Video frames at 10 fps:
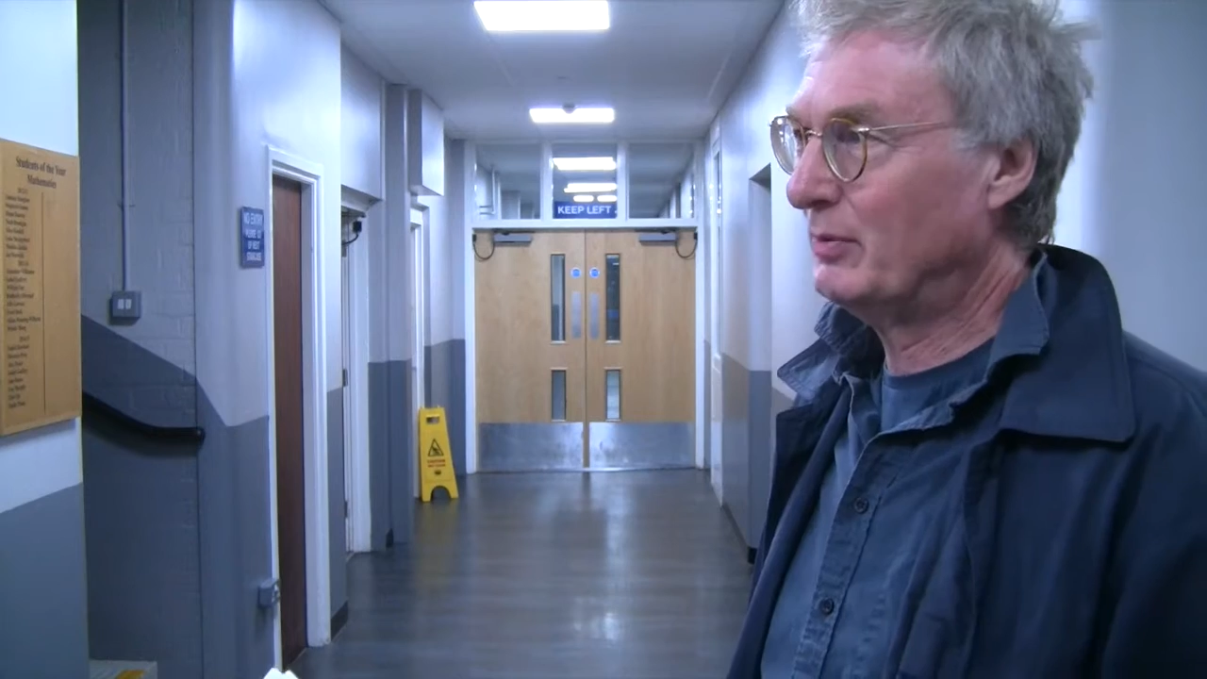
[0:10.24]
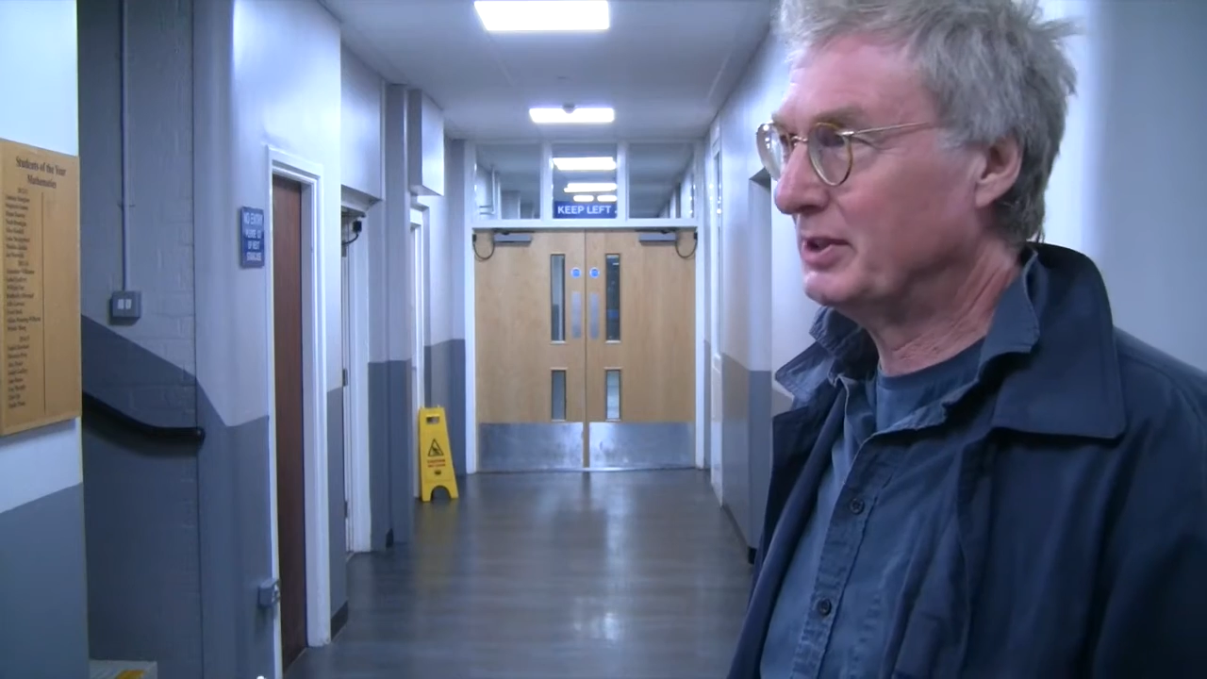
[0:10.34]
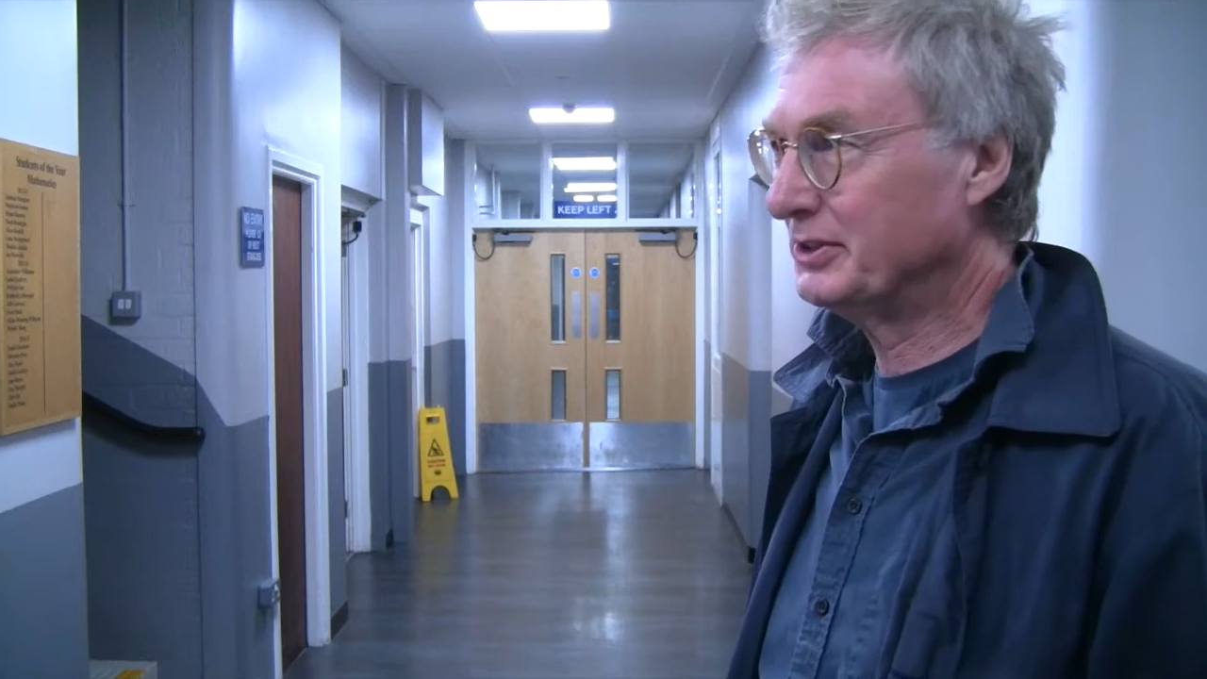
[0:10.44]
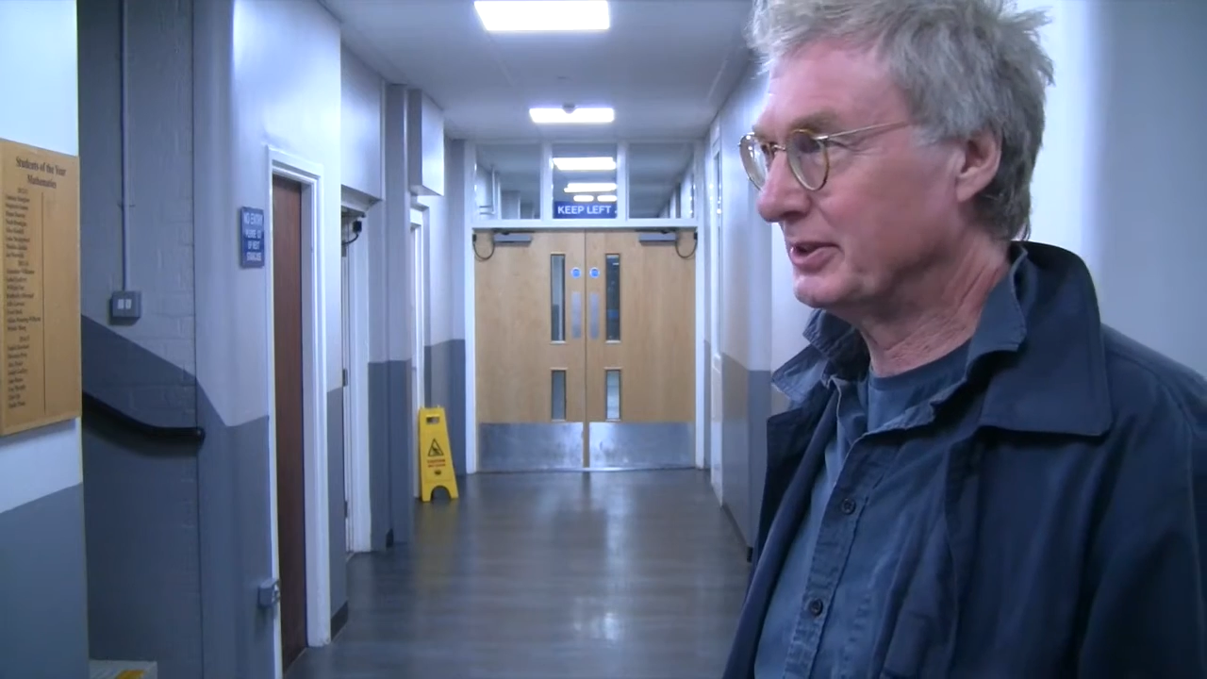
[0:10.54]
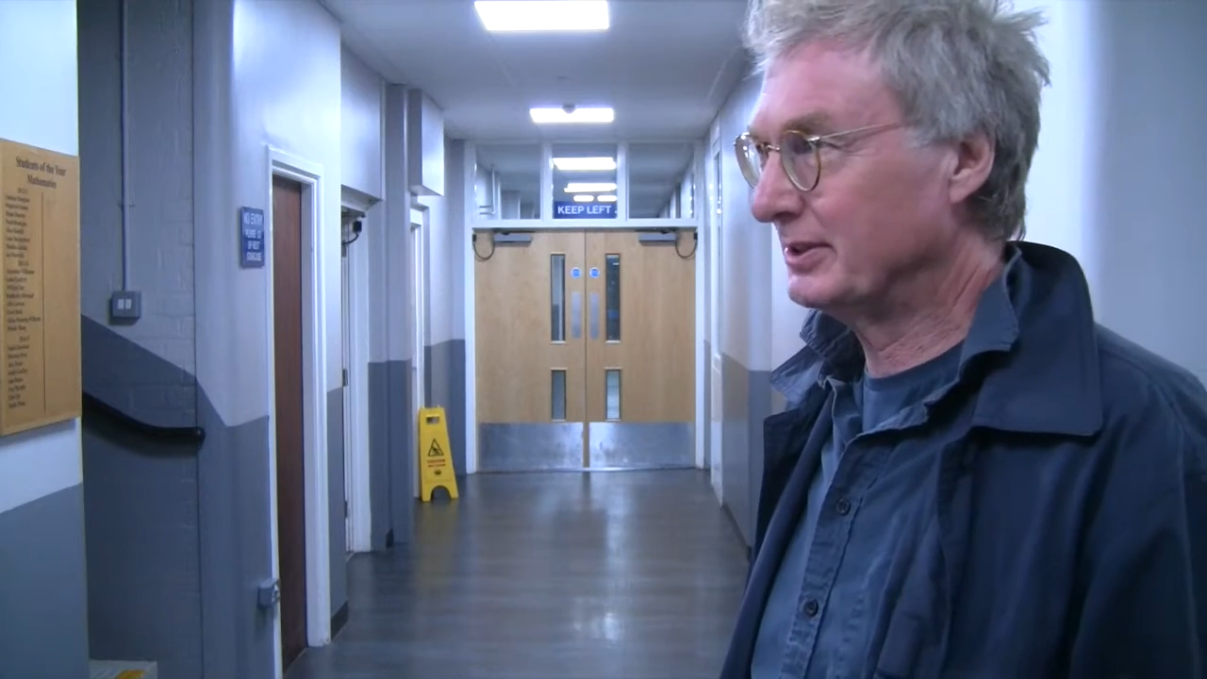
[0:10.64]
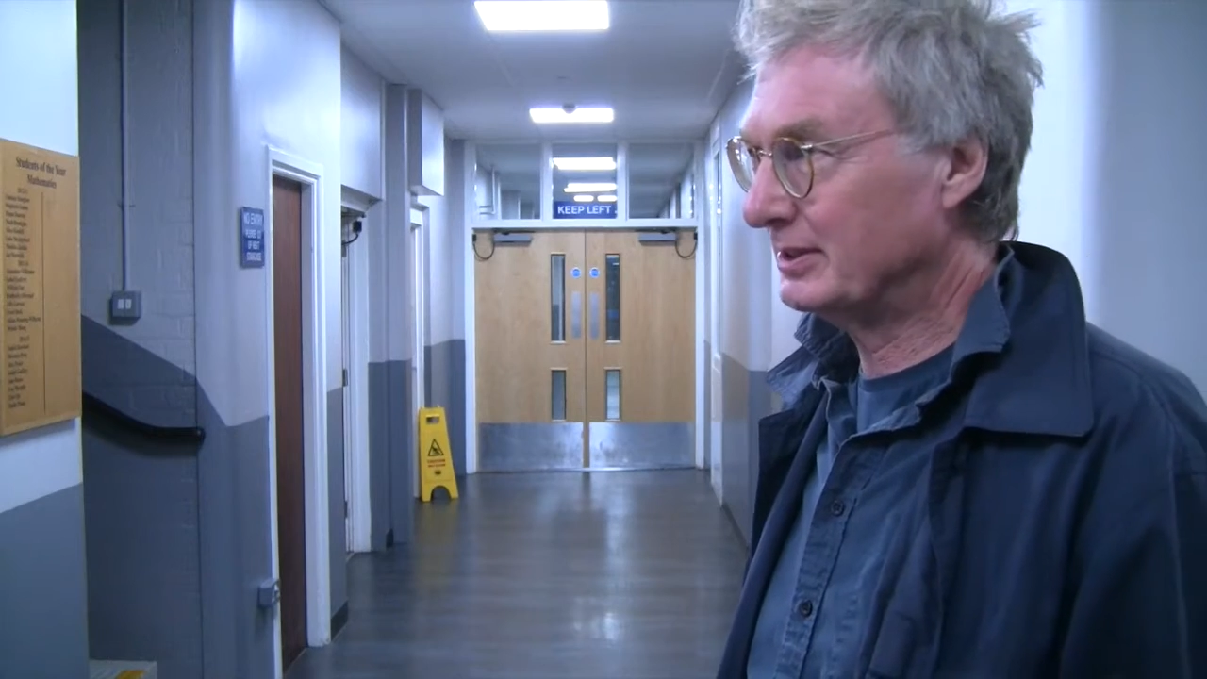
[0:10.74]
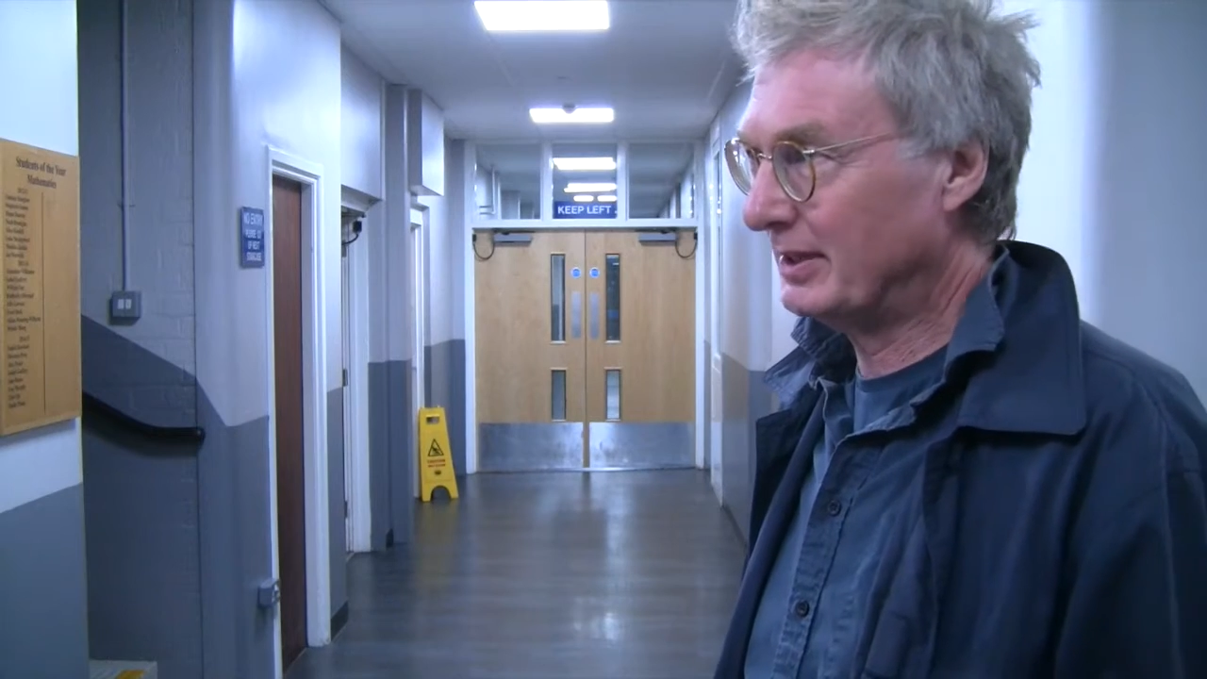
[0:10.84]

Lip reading: I'm a resident.